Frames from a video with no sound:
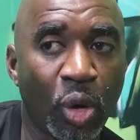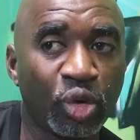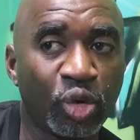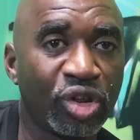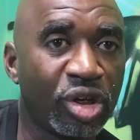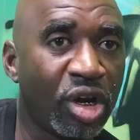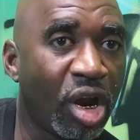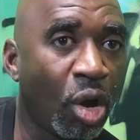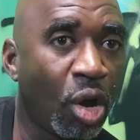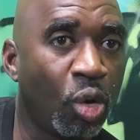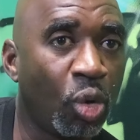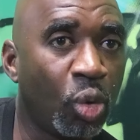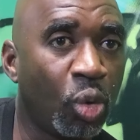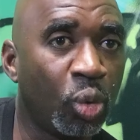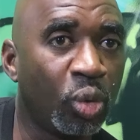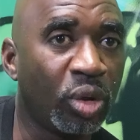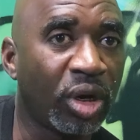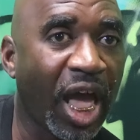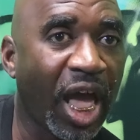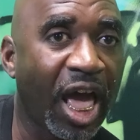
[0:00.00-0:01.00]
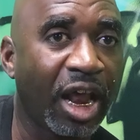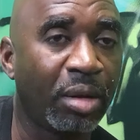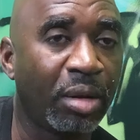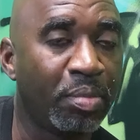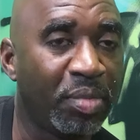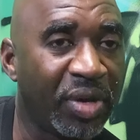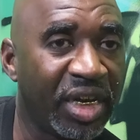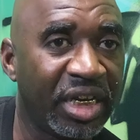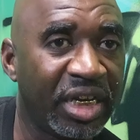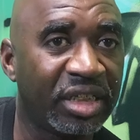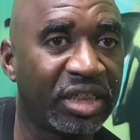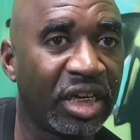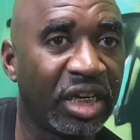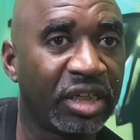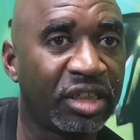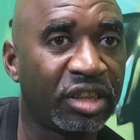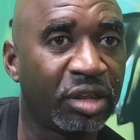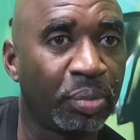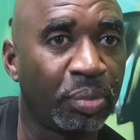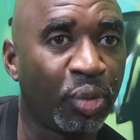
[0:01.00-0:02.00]
most known out of
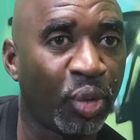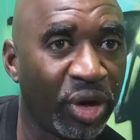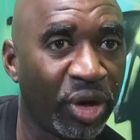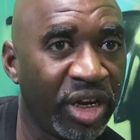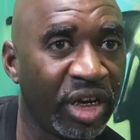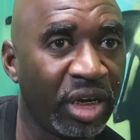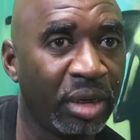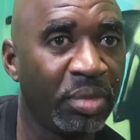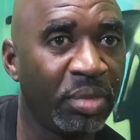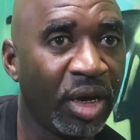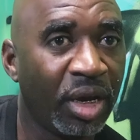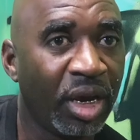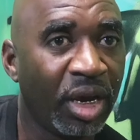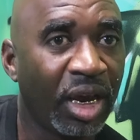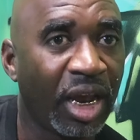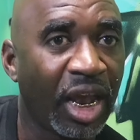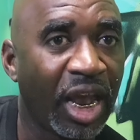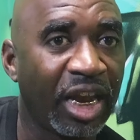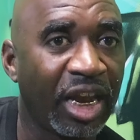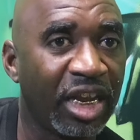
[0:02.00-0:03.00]
Meech and Supreme,